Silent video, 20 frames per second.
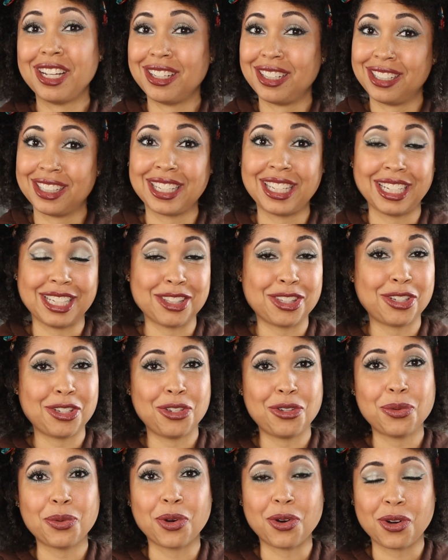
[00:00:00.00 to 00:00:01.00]
again to
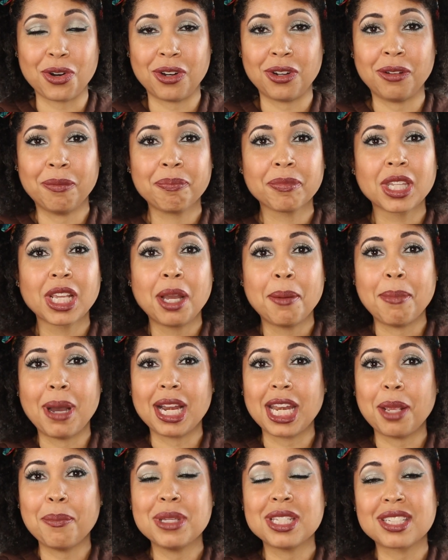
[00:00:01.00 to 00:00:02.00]
you all. My
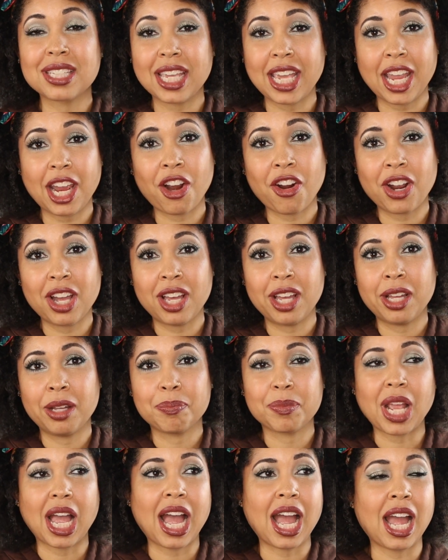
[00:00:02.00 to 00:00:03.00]
name is
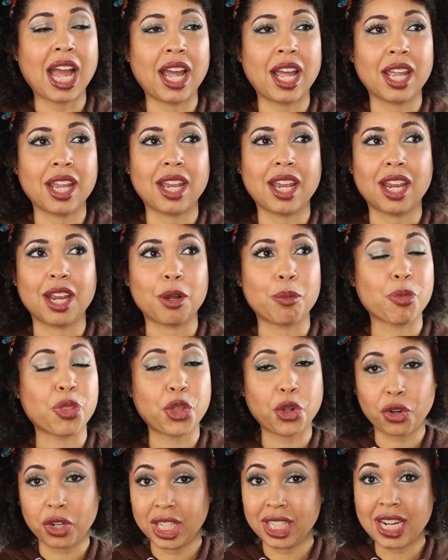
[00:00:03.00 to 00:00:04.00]
Kara. I am
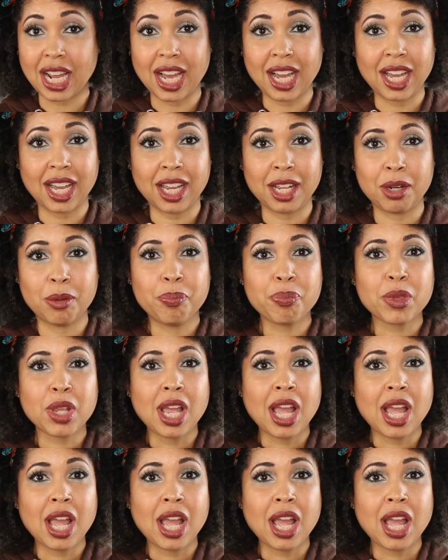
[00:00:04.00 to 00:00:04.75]
39.